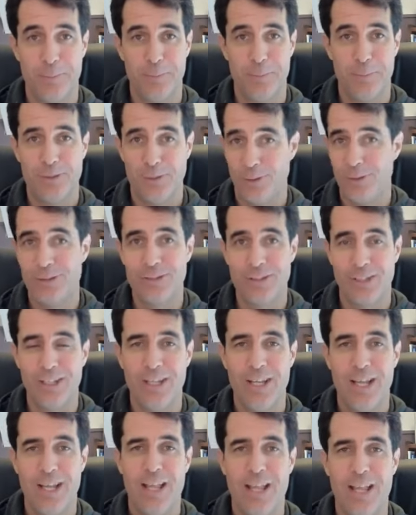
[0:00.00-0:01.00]

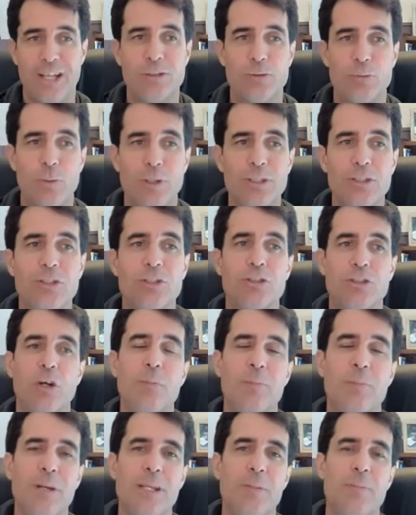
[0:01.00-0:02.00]
Seriously. That's why
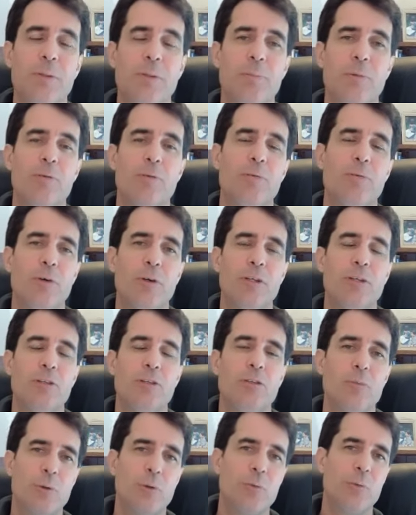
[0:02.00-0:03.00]
so many people fall
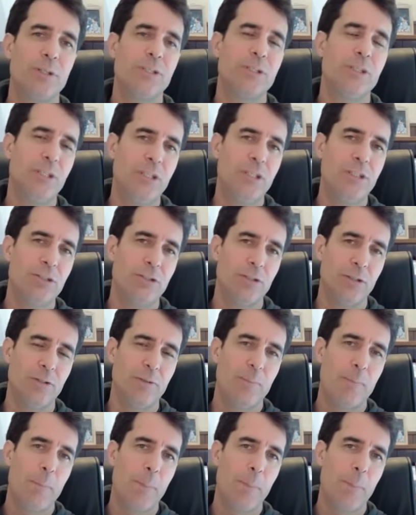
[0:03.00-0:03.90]
into procrastination.